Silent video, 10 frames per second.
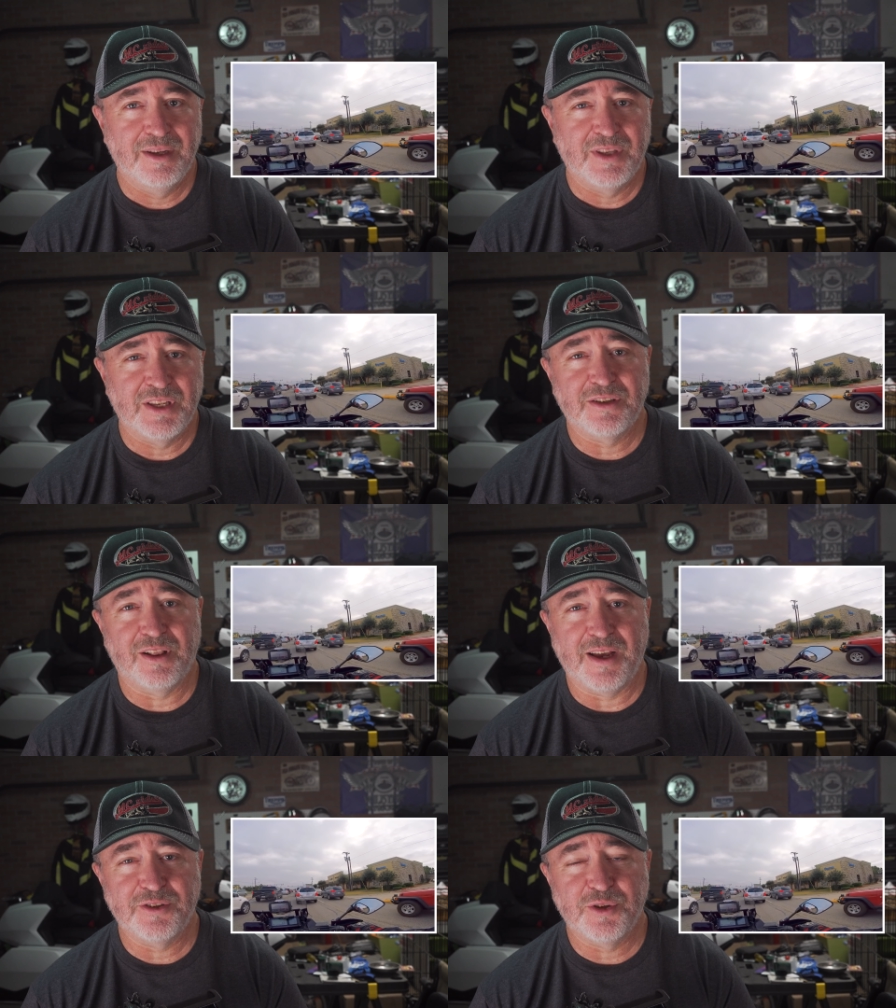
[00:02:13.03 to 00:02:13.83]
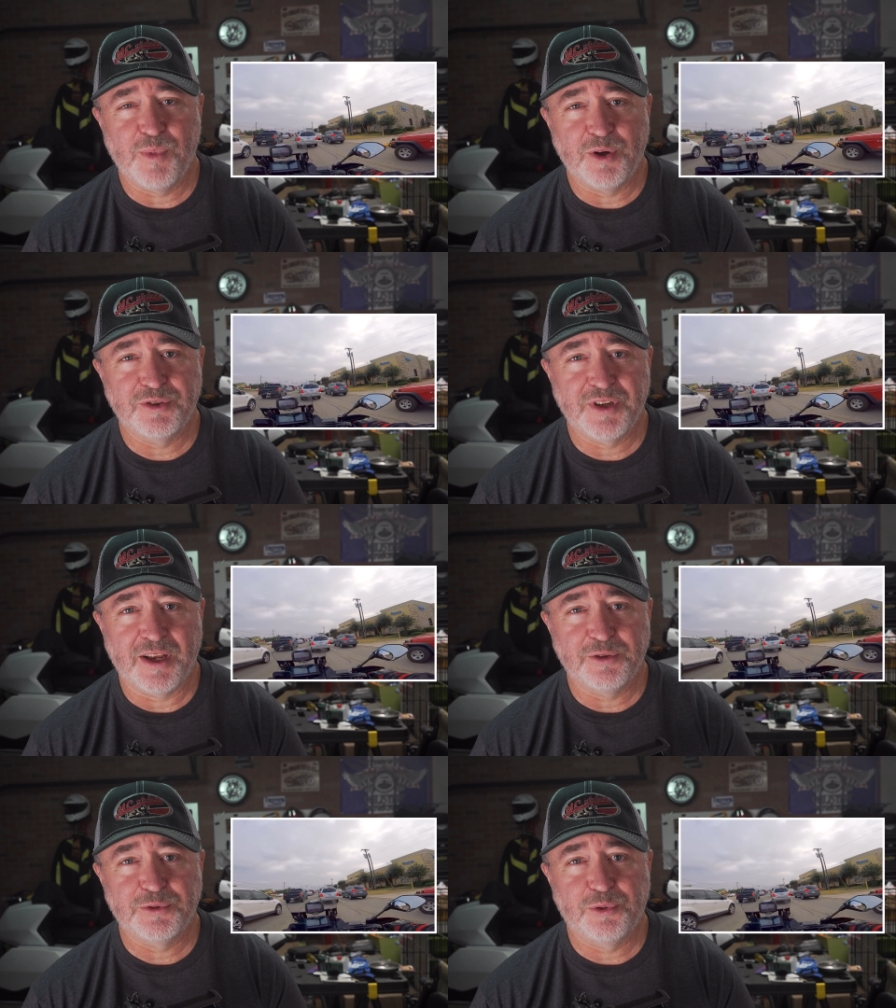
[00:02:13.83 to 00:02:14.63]
This allows the
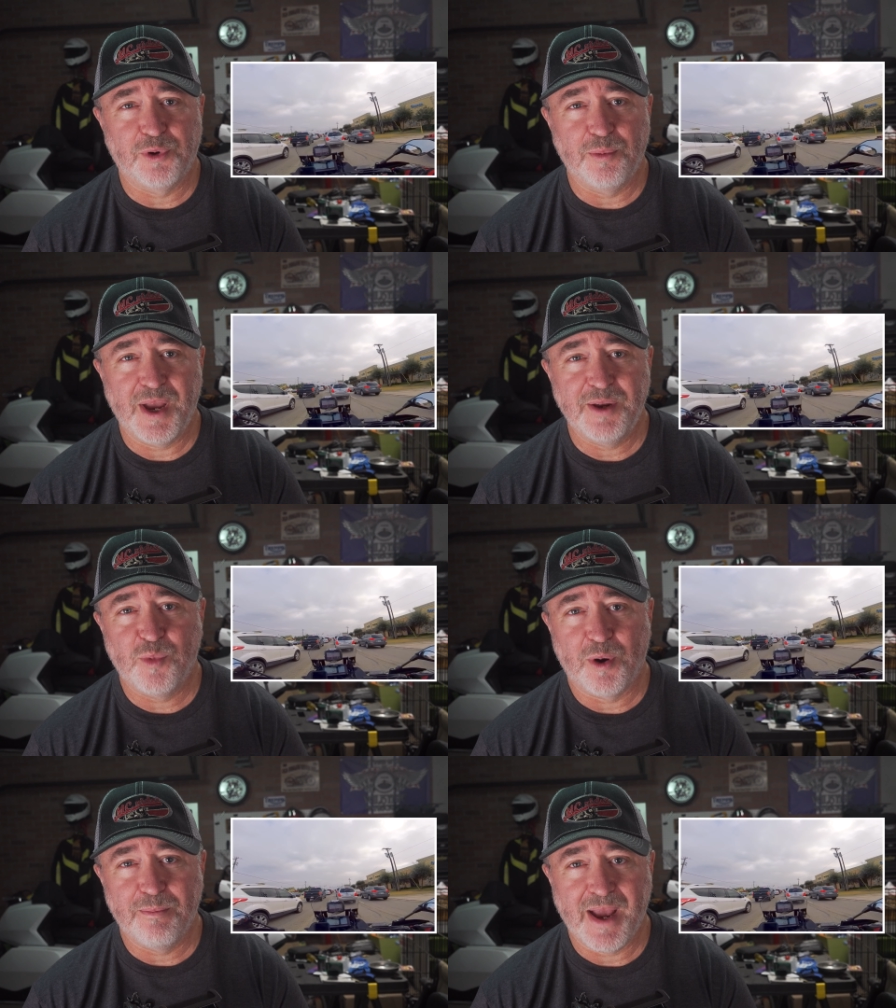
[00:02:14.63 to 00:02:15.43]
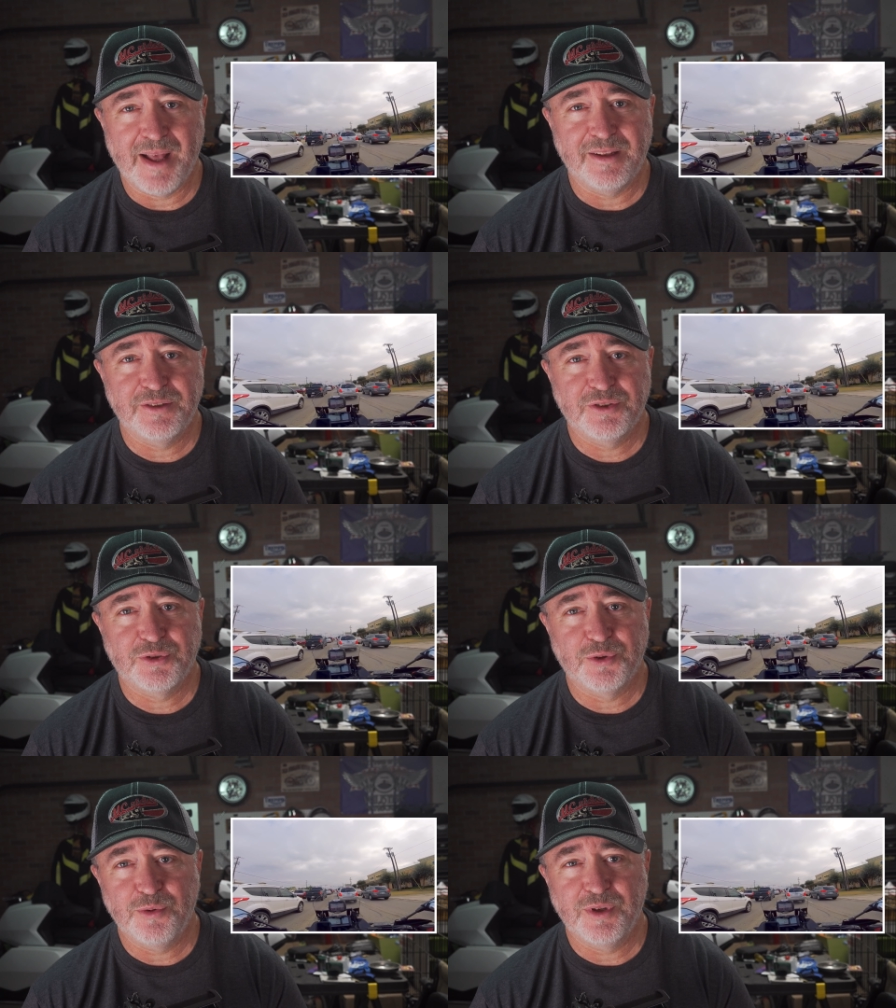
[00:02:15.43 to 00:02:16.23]
motorcycle to remain more balanced
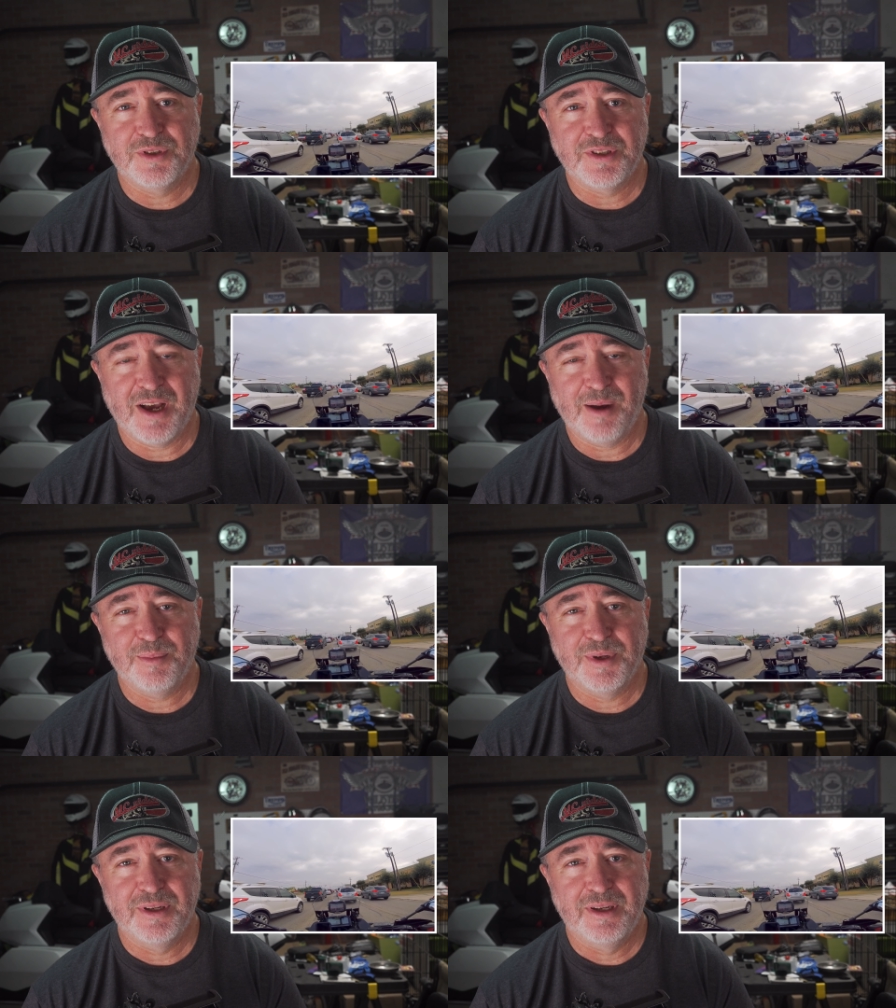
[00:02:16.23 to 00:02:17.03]
through the stop,